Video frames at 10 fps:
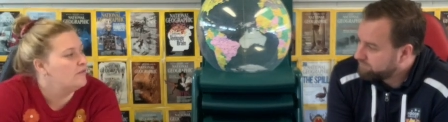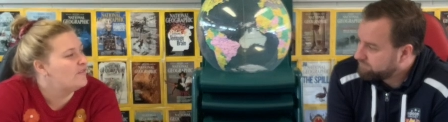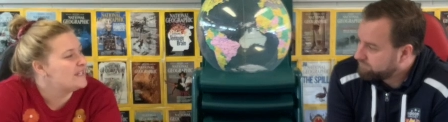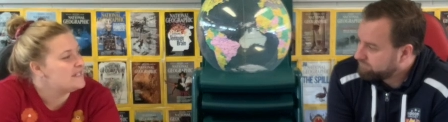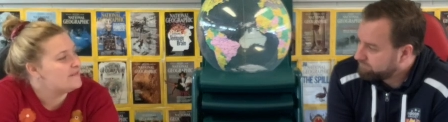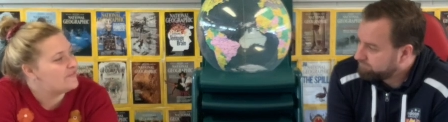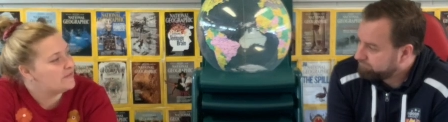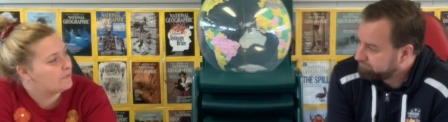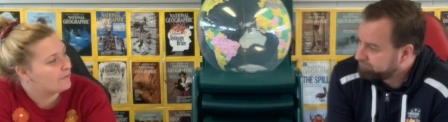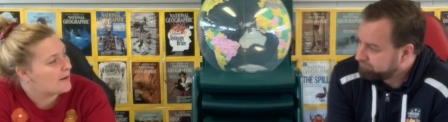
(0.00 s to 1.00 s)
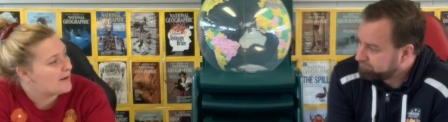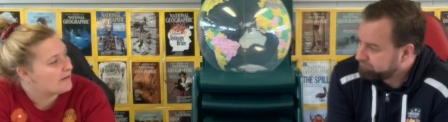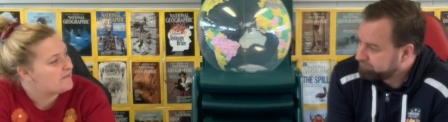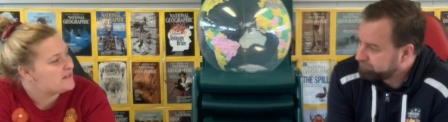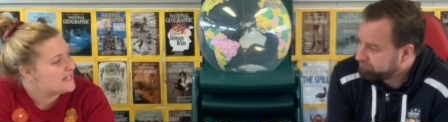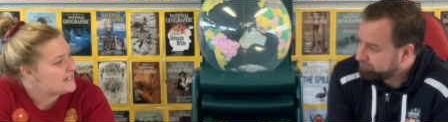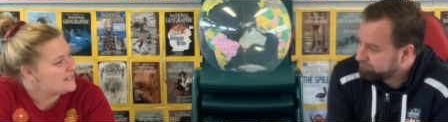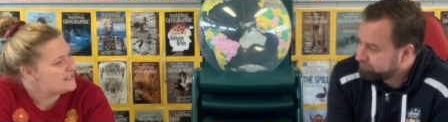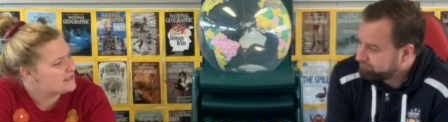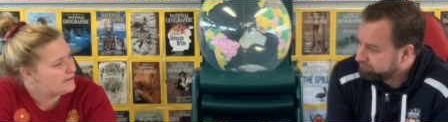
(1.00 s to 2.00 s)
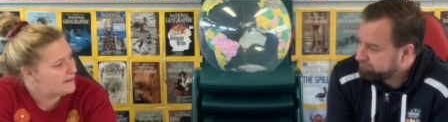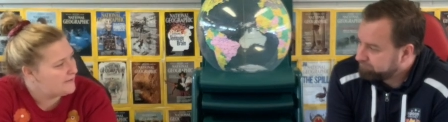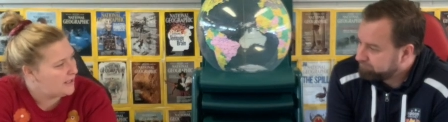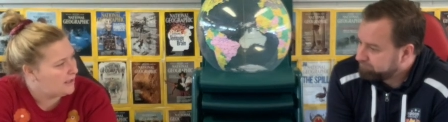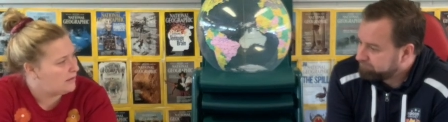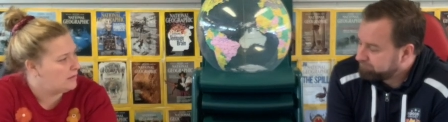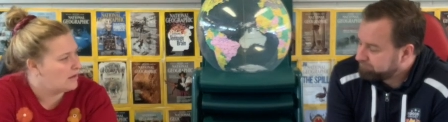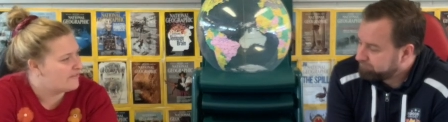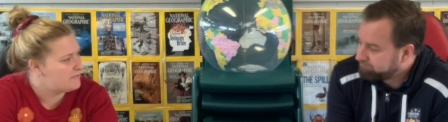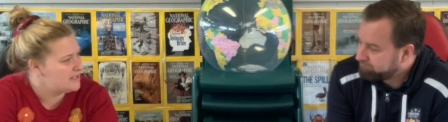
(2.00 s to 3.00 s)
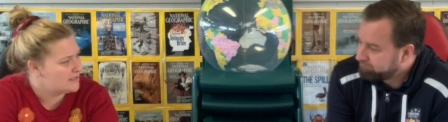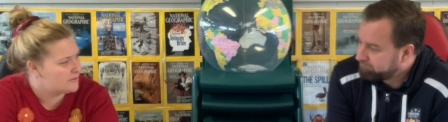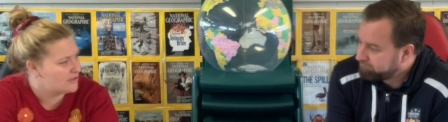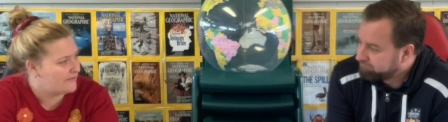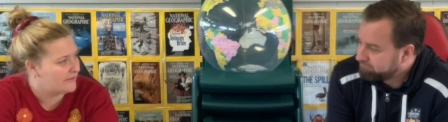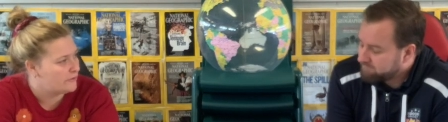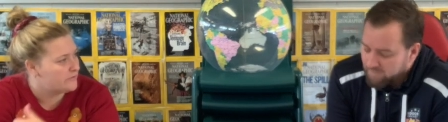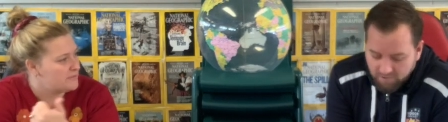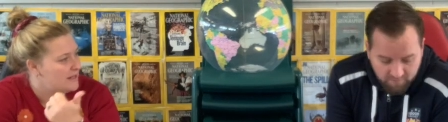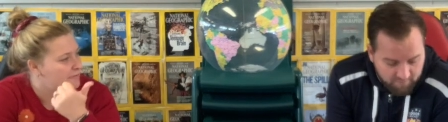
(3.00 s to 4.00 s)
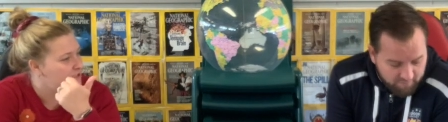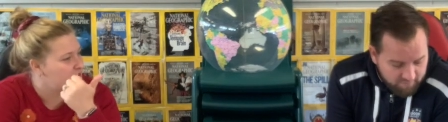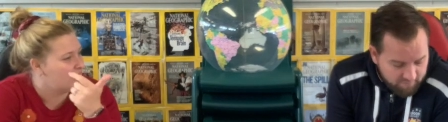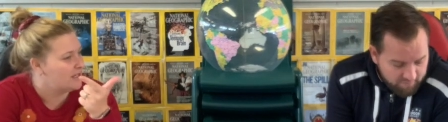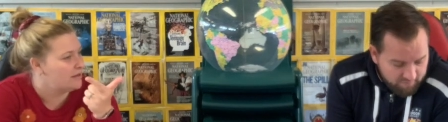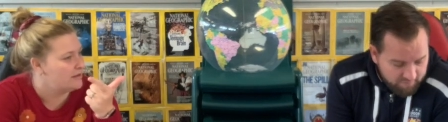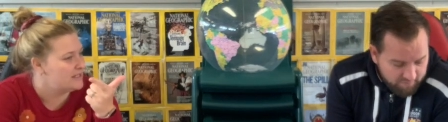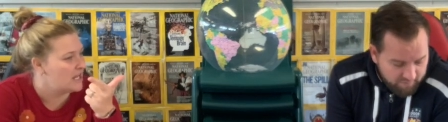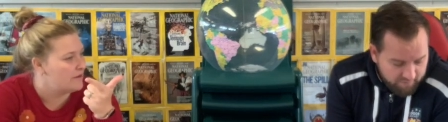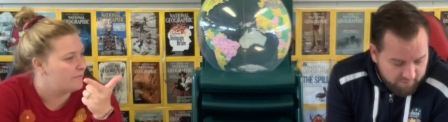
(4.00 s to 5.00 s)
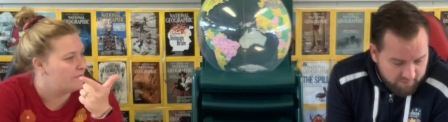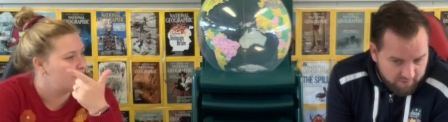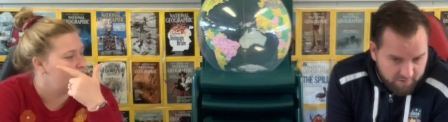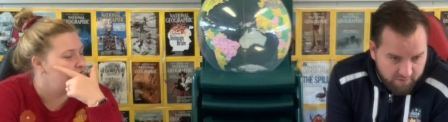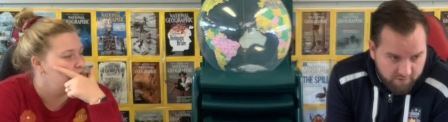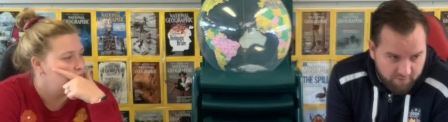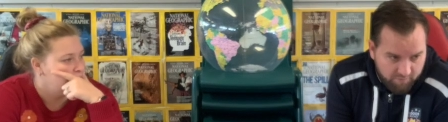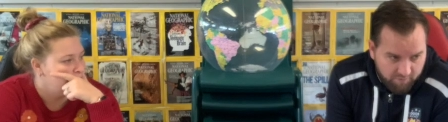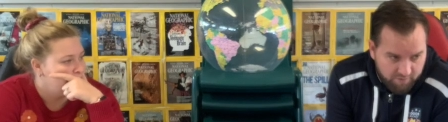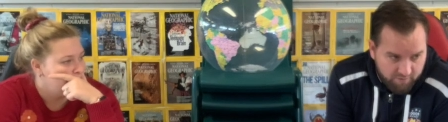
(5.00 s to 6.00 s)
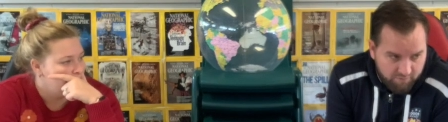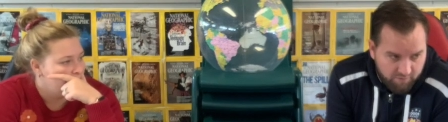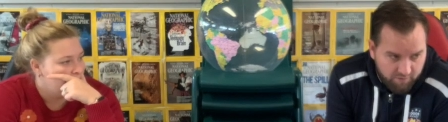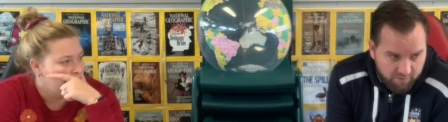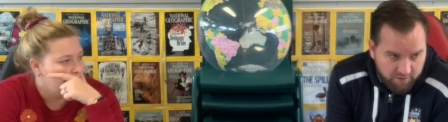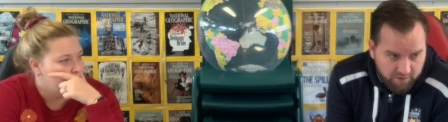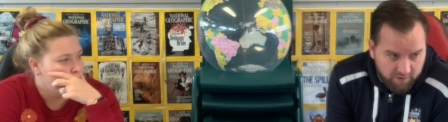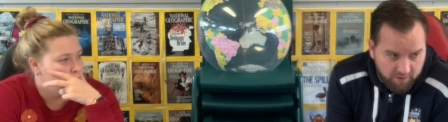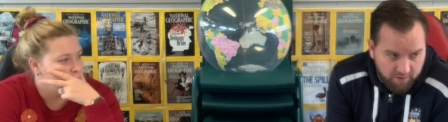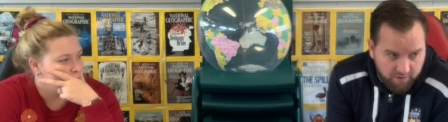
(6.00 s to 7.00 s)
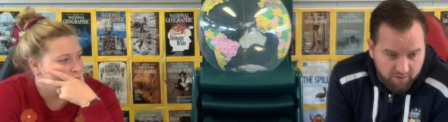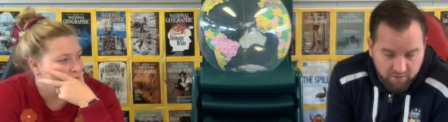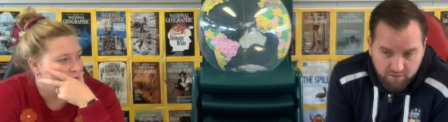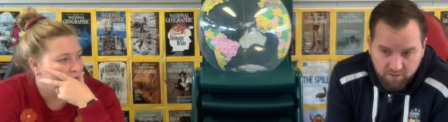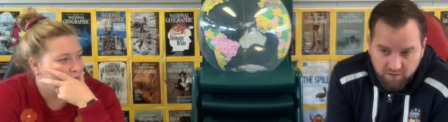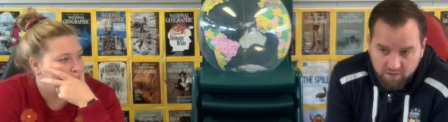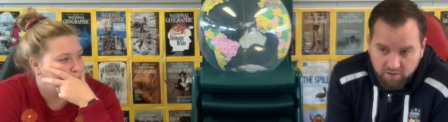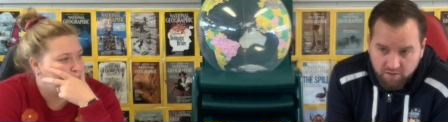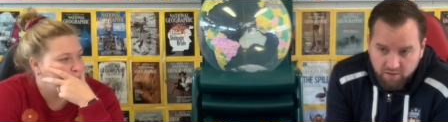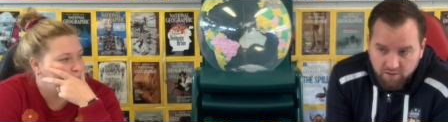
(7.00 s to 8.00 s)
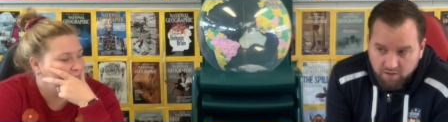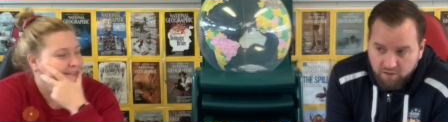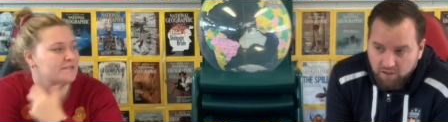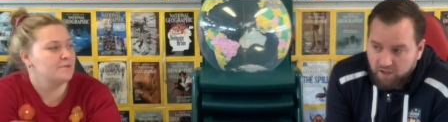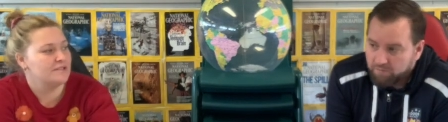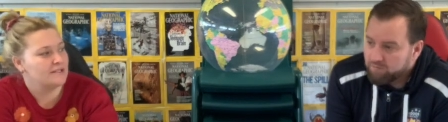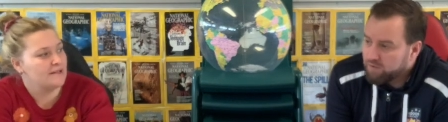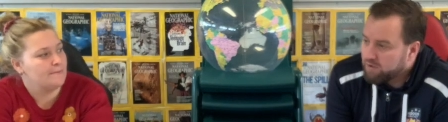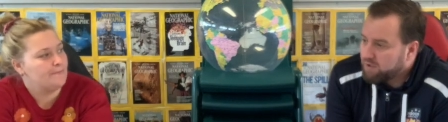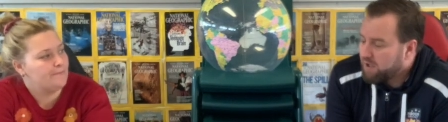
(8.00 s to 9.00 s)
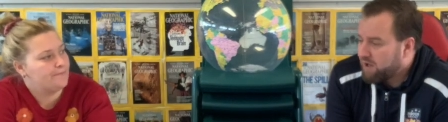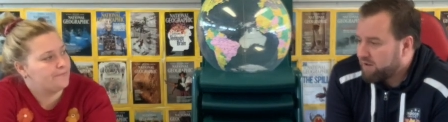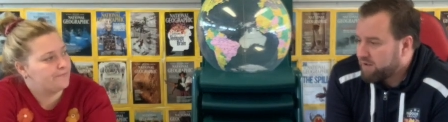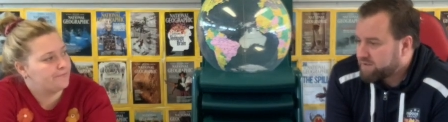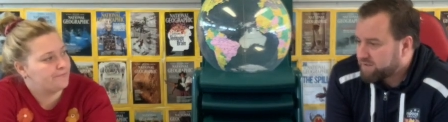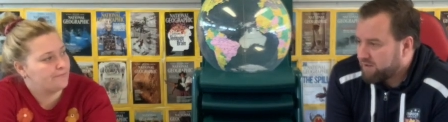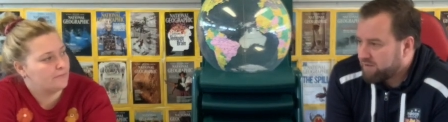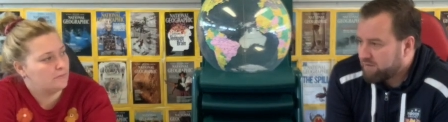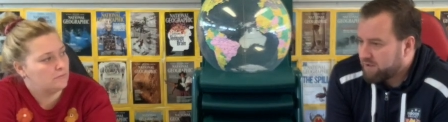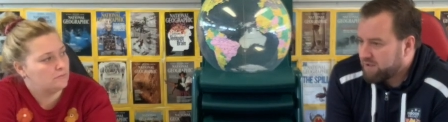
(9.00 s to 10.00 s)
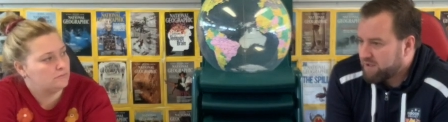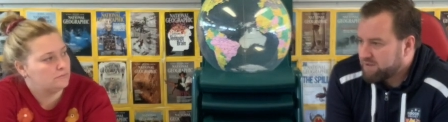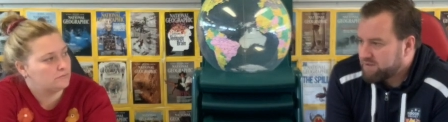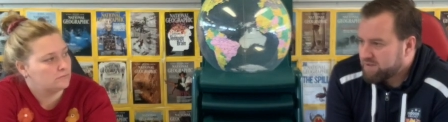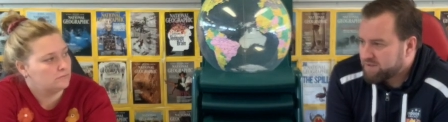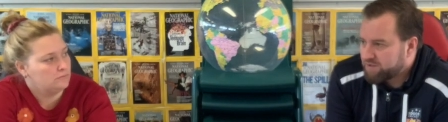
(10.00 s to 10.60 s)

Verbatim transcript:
Speaker 1: they, the great barrier needs. Is there anything I've missed? I'm just trying to think through Temperature, depth,
Speaker 2: uh, water quality. Water
Speaker 1: quality. Um,
Speaker 2: yeah, so it just